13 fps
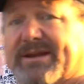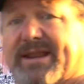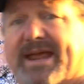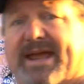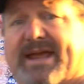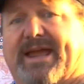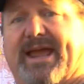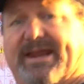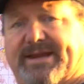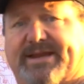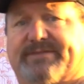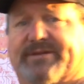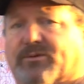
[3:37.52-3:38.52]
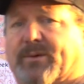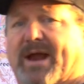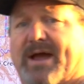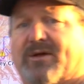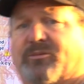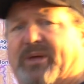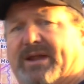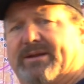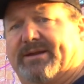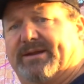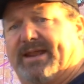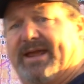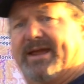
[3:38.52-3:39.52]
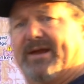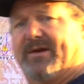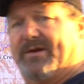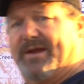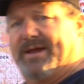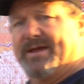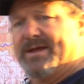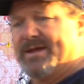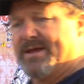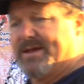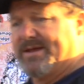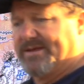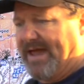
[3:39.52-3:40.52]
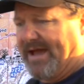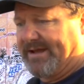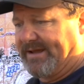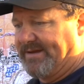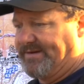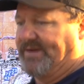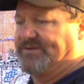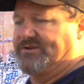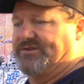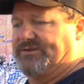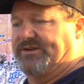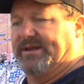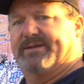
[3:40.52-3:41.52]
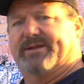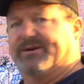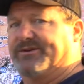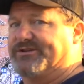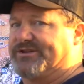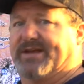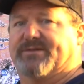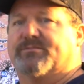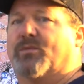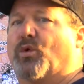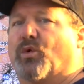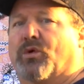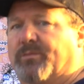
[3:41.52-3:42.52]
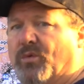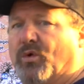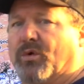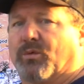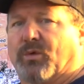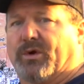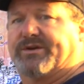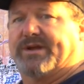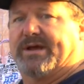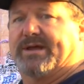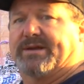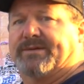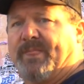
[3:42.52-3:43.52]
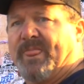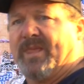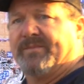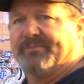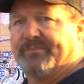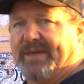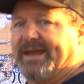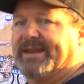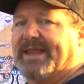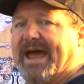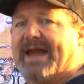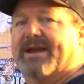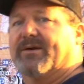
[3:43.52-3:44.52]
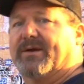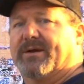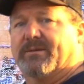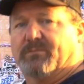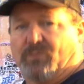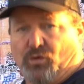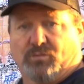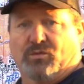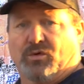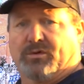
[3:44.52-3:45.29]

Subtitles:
Lake, and even around Pendon Lake area. That contingency, they're just getting more and more work done, making that area more and more